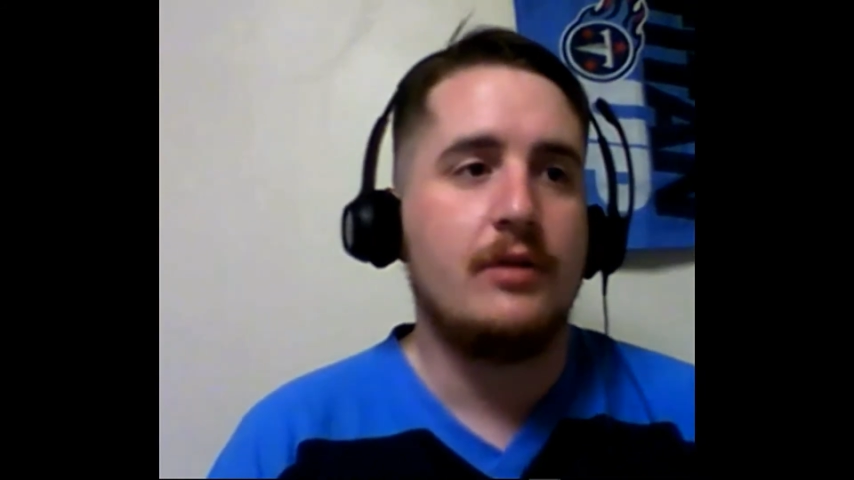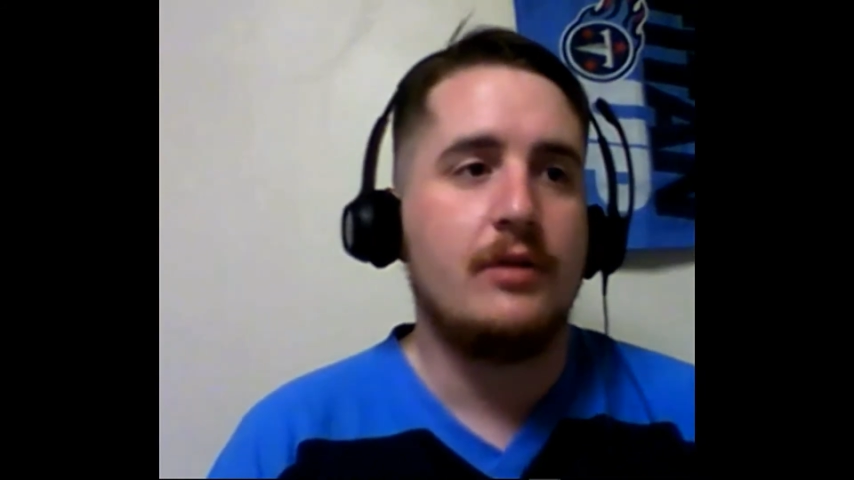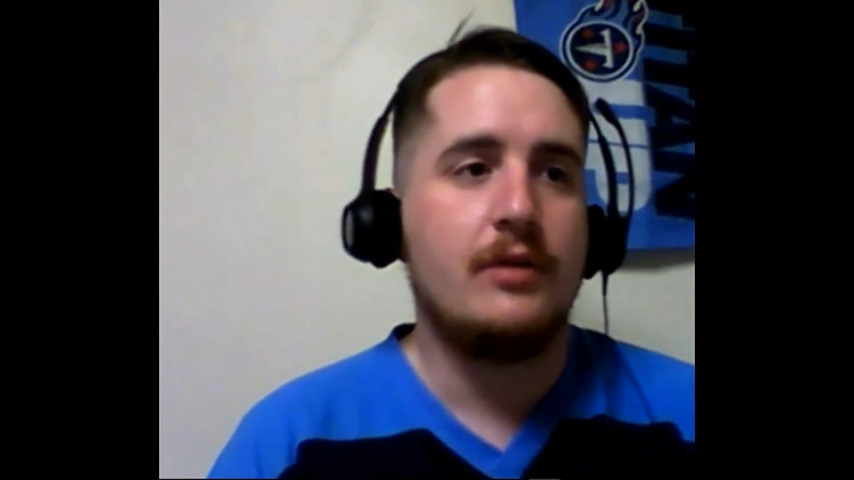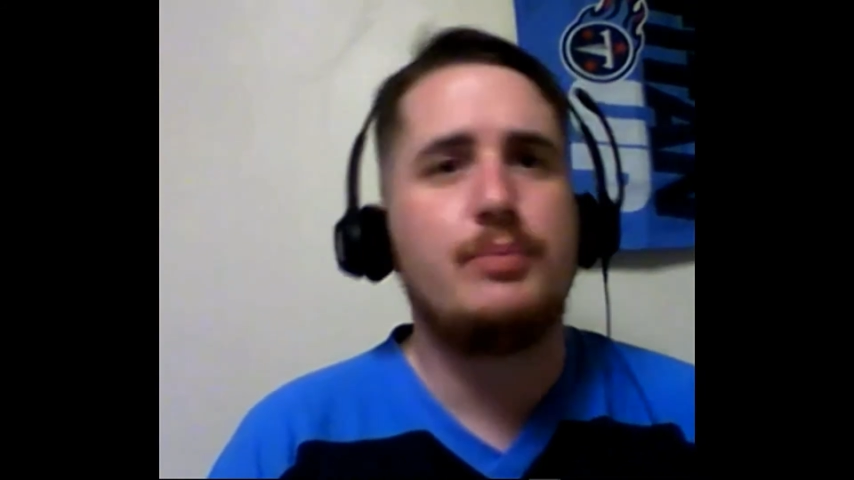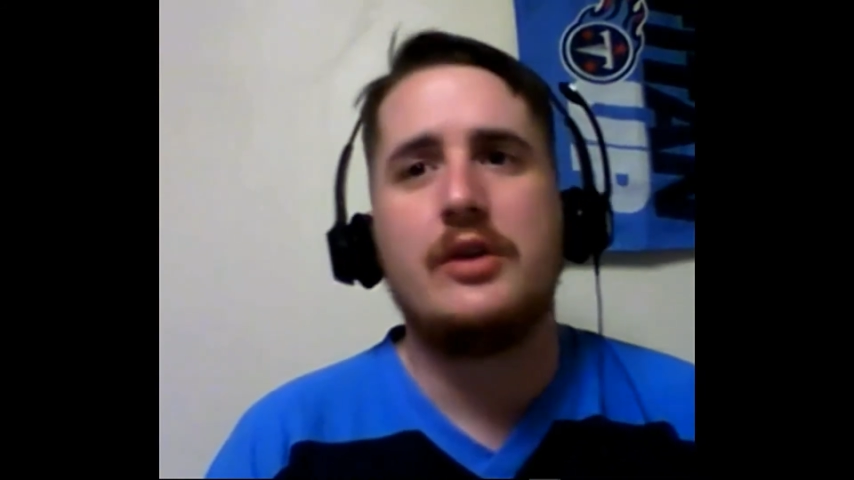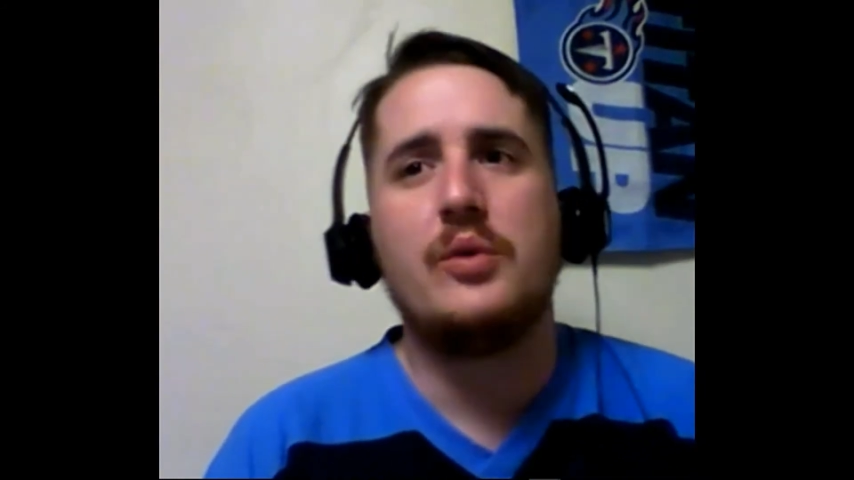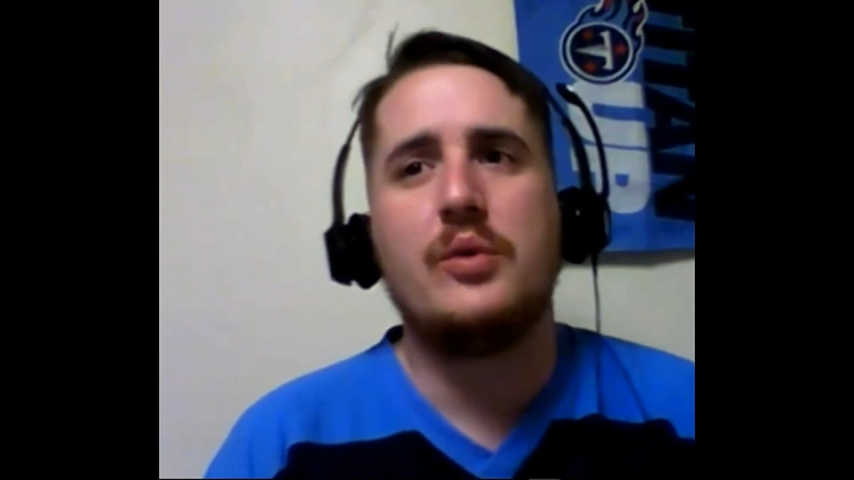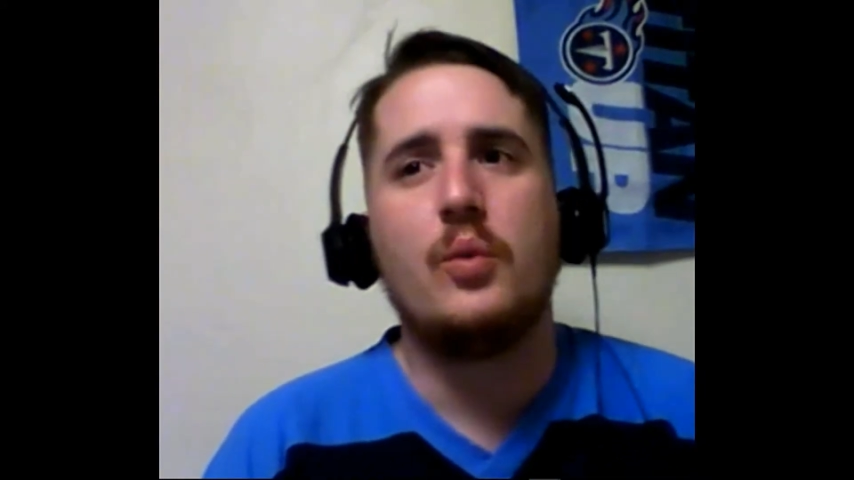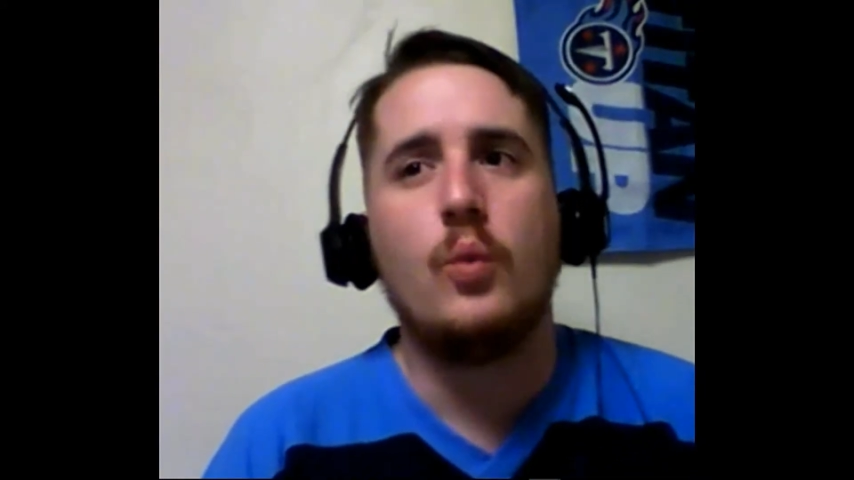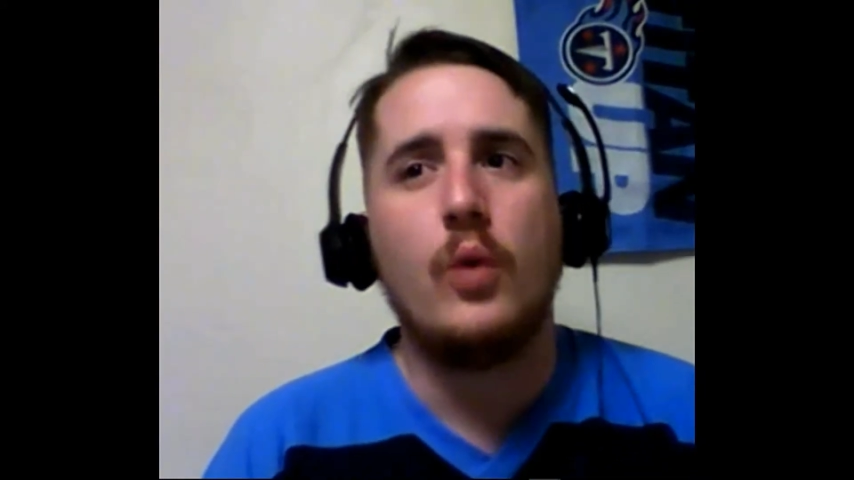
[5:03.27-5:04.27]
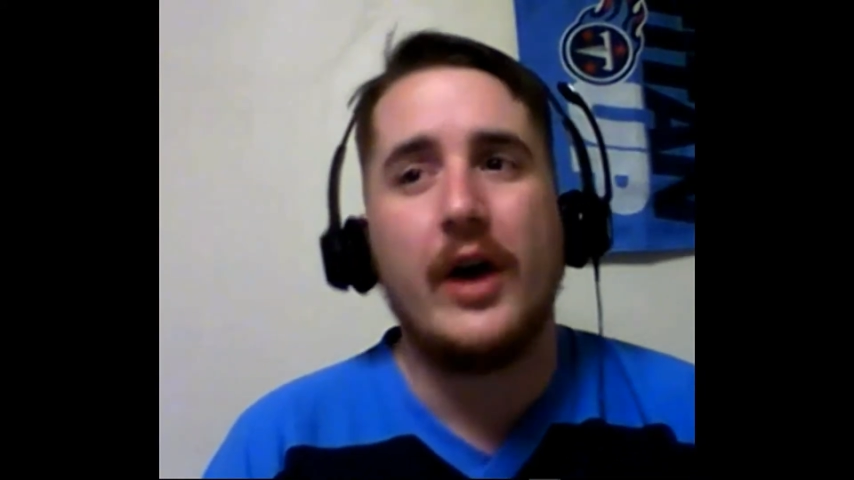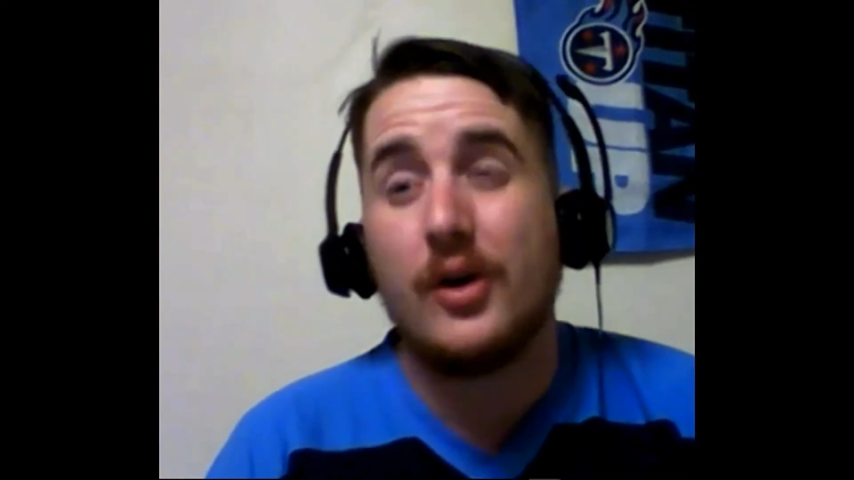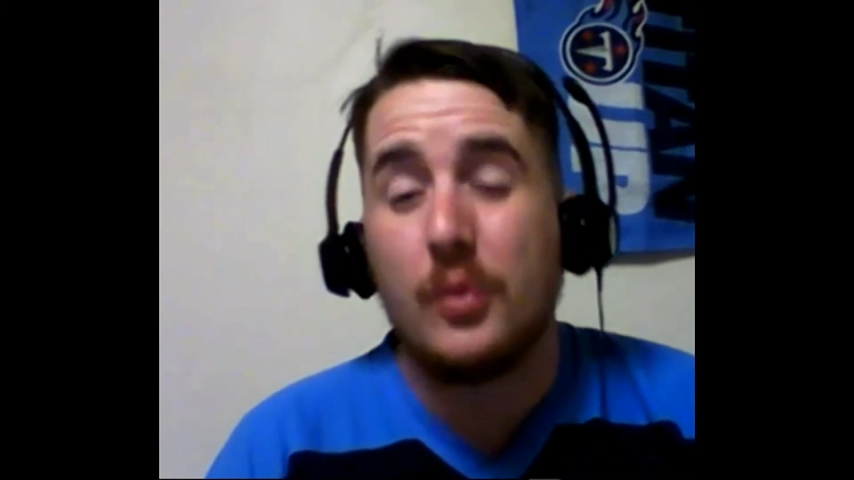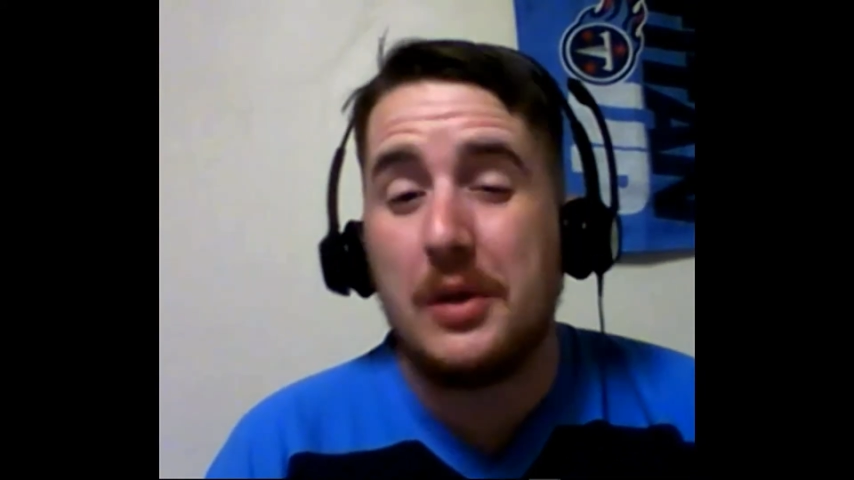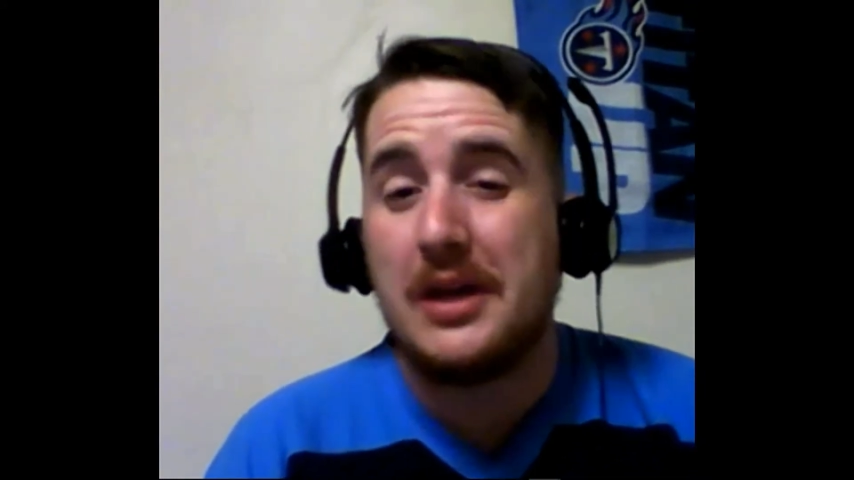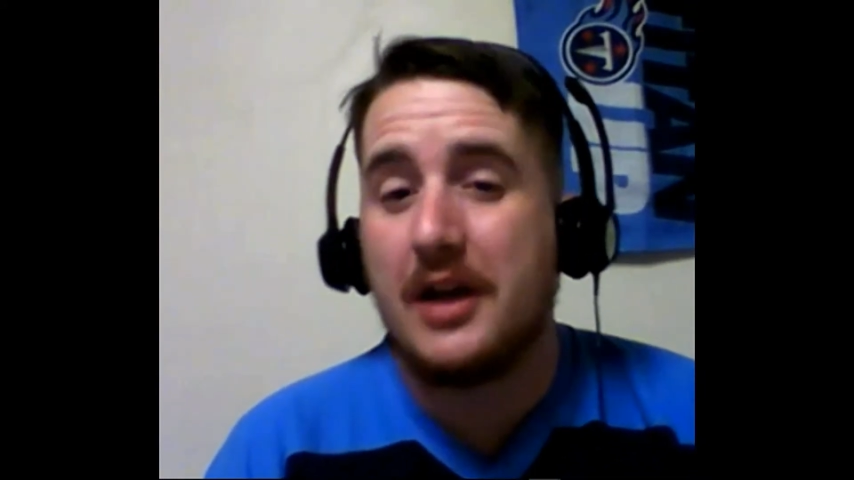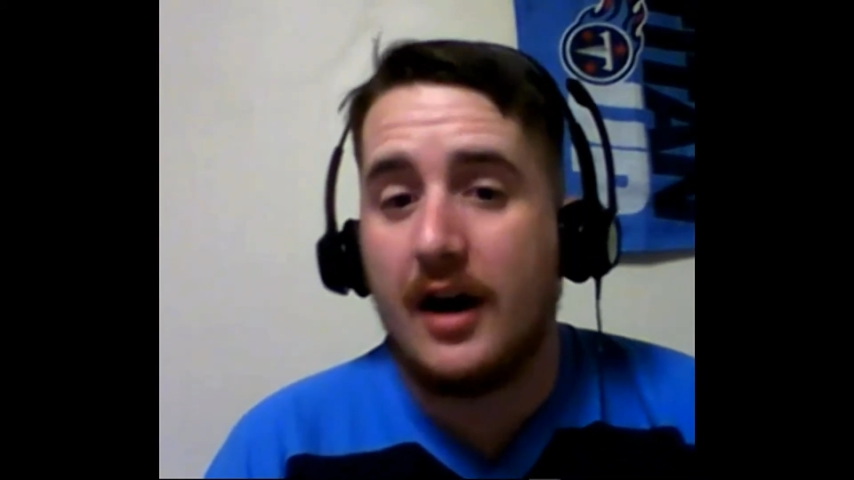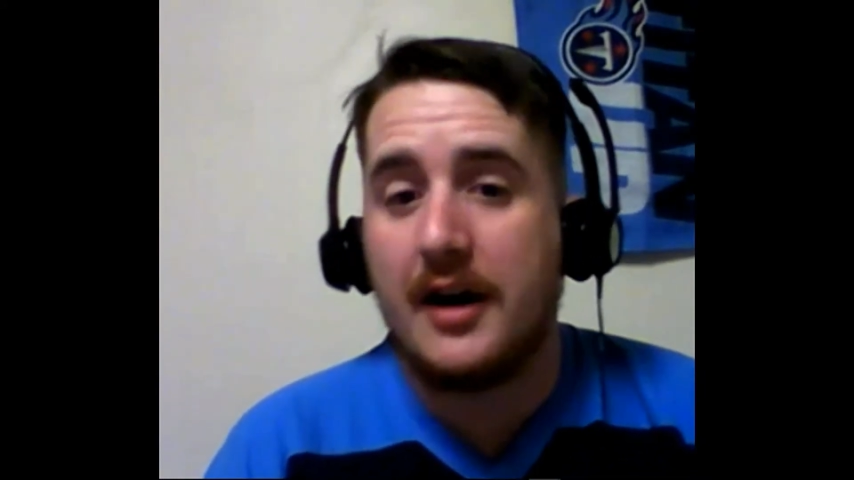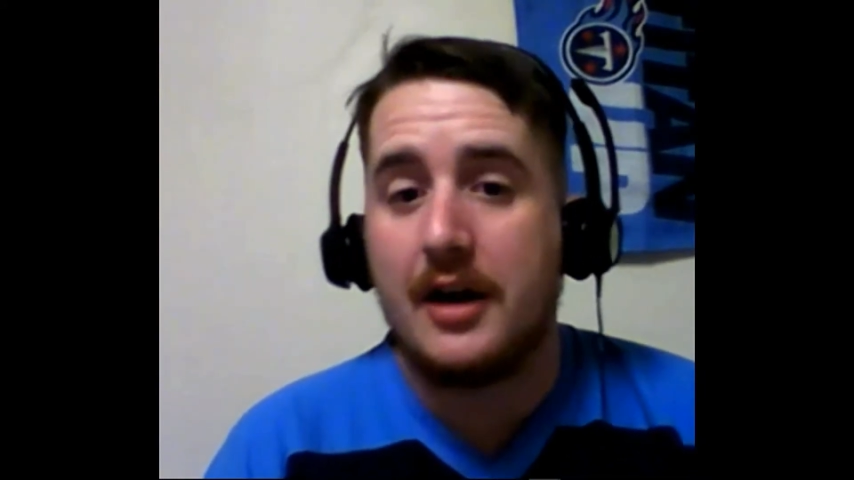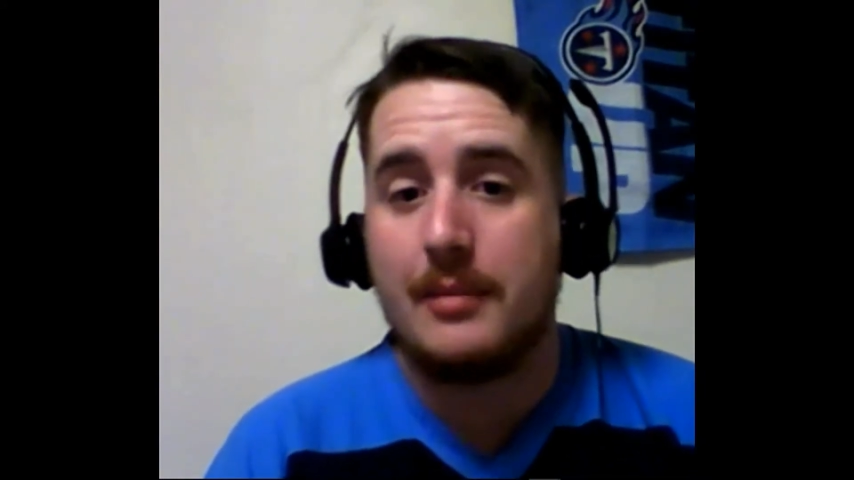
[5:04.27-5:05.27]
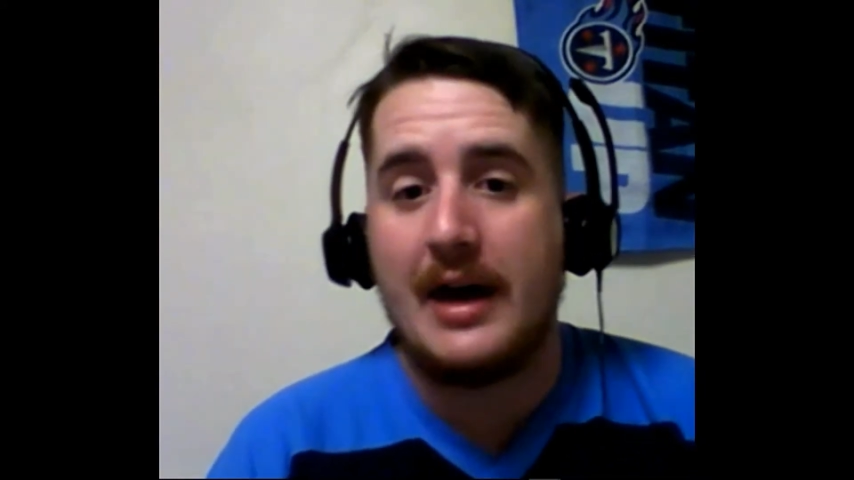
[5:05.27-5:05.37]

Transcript: But where we got him at,